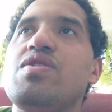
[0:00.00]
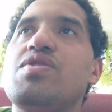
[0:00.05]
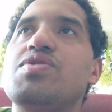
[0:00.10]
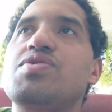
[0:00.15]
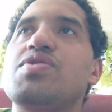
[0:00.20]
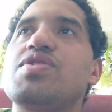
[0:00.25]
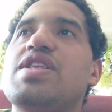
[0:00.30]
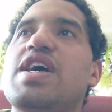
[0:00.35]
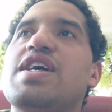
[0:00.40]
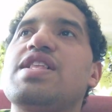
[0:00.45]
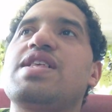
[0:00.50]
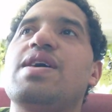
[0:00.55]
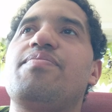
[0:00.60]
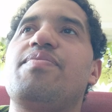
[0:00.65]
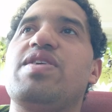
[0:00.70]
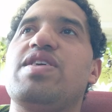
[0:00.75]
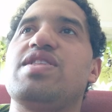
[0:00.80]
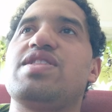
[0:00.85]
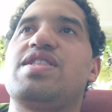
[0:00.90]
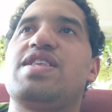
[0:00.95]
So that
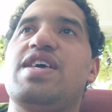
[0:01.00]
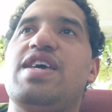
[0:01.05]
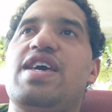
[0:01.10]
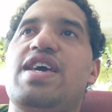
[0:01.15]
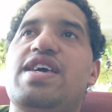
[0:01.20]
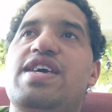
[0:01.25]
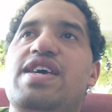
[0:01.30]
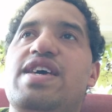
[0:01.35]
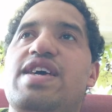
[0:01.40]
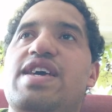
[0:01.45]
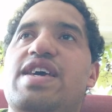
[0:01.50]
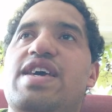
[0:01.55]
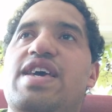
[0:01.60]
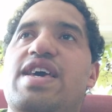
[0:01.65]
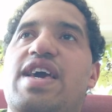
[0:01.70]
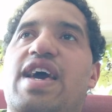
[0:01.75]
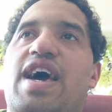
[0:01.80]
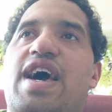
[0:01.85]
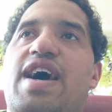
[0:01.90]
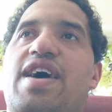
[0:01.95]
ability
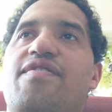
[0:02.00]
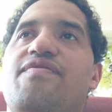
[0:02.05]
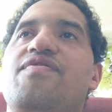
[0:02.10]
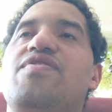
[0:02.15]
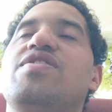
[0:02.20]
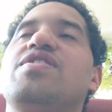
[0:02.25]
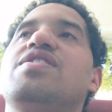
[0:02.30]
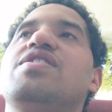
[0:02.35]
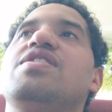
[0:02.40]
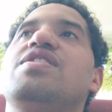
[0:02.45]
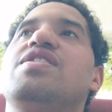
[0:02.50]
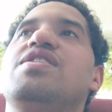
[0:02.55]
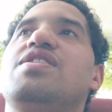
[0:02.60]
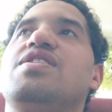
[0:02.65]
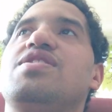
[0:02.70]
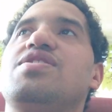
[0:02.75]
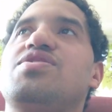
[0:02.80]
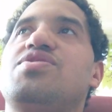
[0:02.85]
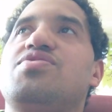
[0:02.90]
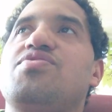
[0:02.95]
he have
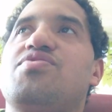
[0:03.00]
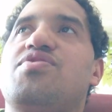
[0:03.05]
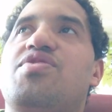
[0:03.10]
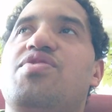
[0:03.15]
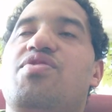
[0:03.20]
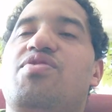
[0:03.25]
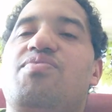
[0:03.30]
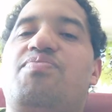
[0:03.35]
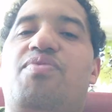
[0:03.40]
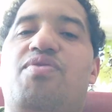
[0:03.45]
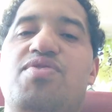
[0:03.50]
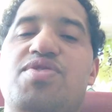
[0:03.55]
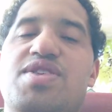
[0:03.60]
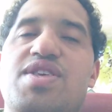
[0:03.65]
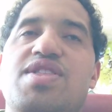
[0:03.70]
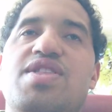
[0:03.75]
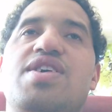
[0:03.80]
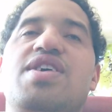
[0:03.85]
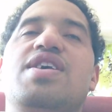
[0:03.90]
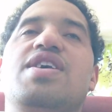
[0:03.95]
to cure
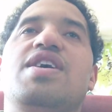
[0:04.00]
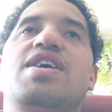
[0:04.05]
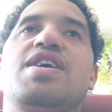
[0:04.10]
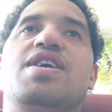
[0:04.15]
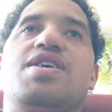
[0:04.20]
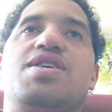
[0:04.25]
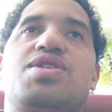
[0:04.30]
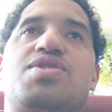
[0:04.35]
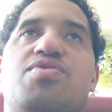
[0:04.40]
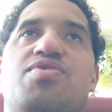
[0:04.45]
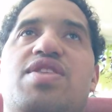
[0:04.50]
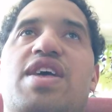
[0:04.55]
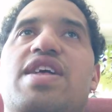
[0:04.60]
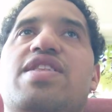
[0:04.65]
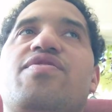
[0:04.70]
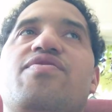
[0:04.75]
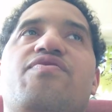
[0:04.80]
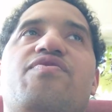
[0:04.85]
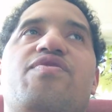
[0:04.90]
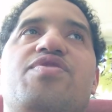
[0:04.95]
poison. So
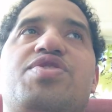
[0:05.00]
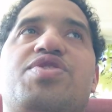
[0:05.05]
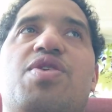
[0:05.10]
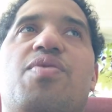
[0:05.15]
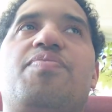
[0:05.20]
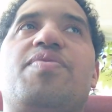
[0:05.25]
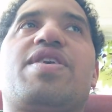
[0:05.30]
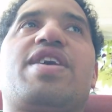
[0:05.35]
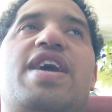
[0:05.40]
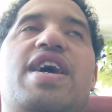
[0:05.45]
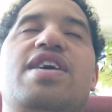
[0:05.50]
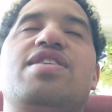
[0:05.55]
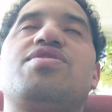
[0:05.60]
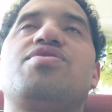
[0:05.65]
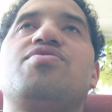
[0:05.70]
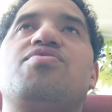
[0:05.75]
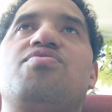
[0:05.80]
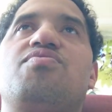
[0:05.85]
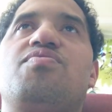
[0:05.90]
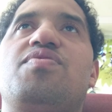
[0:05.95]
that Chopper can
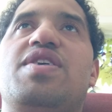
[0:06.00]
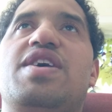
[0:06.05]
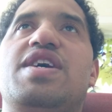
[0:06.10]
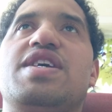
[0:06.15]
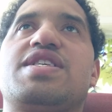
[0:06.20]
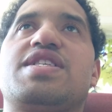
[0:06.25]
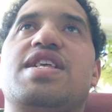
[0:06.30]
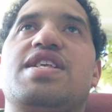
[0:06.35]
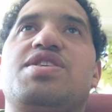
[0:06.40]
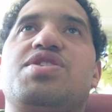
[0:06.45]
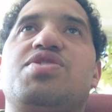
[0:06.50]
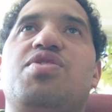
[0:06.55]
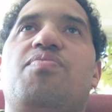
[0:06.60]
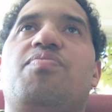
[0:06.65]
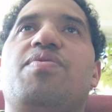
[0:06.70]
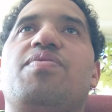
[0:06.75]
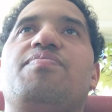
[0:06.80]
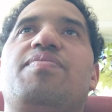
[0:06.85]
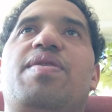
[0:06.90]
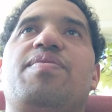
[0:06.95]
do is that
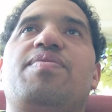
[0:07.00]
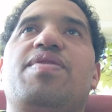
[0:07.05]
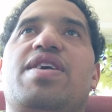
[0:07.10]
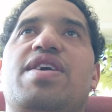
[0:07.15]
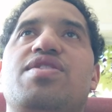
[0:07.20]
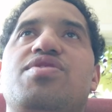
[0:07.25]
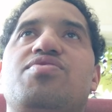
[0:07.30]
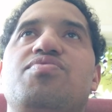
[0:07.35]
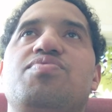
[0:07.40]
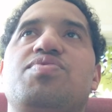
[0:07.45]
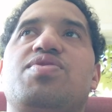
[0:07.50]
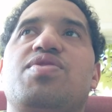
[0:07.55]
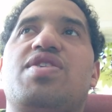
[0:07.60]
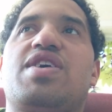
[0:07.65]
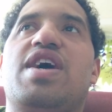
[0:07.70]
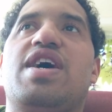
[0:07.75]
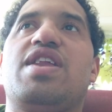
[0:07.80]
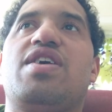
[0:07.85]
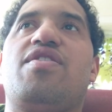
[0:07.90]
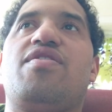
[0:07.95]
Chopper maybe can do some
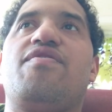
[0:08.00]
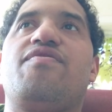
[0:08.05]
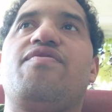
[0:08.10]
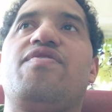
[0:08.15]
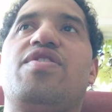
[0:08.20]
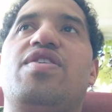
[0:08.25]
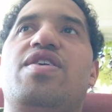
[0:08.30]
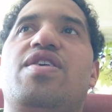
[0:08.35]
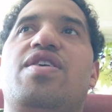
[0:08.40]
kind of